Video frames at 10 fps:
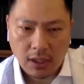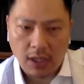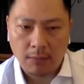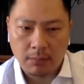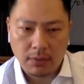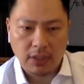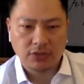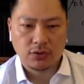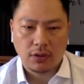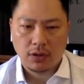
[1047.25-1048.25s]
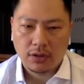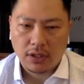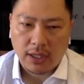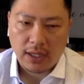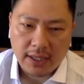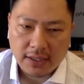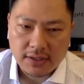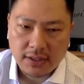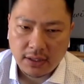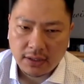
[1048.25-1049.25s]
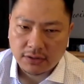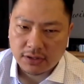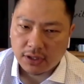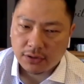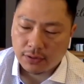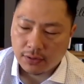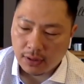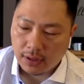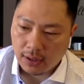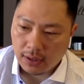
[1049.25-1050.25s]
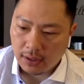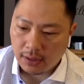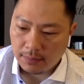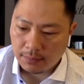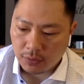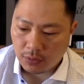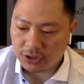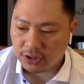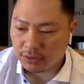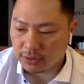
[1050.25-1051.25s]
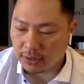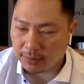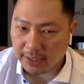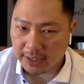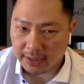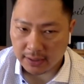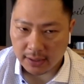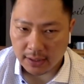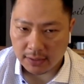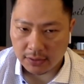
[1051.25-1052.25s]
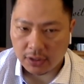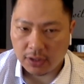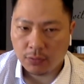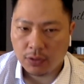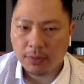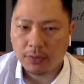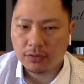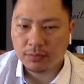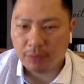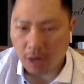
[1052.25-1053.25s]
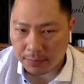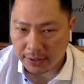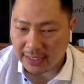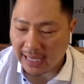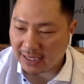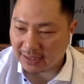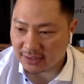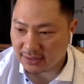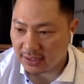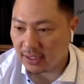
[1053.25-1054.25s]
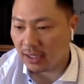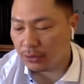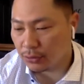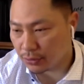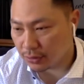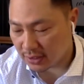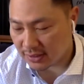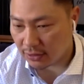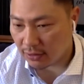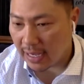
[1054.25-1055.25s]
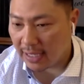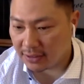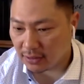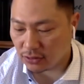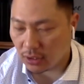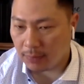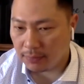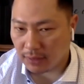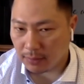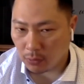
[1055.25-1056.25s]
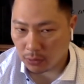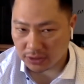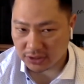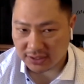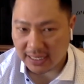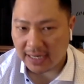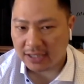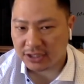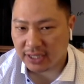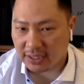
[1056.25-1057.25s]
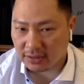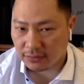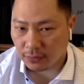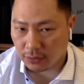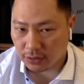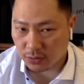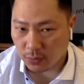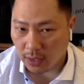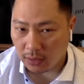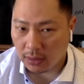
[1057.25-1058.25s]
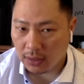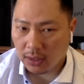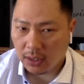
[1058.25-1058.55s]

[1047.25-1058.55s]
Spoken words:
And so I guess there's another question out there that I'm getting. What about property taxes and other things that are added on top of that mortgage? Is that actually getting deferred as well?